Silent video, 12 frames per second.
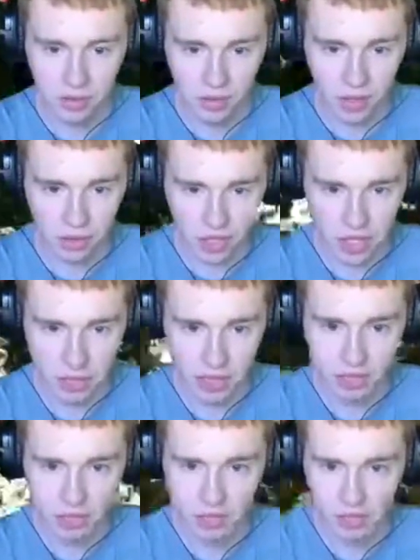Oh, thank you, man.
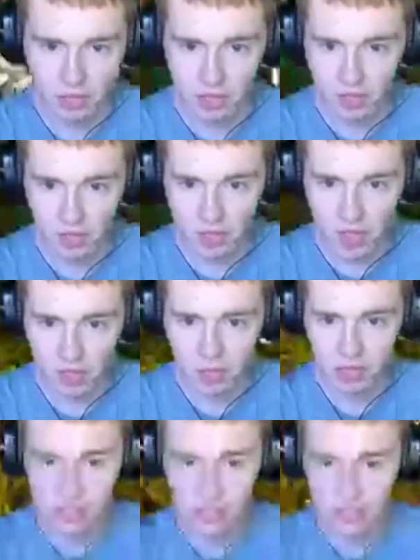Thank you for the
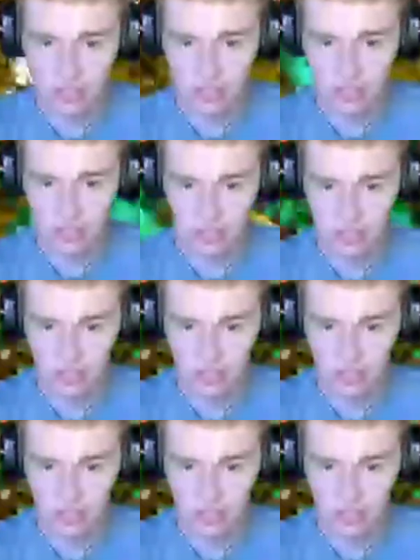seed clusters.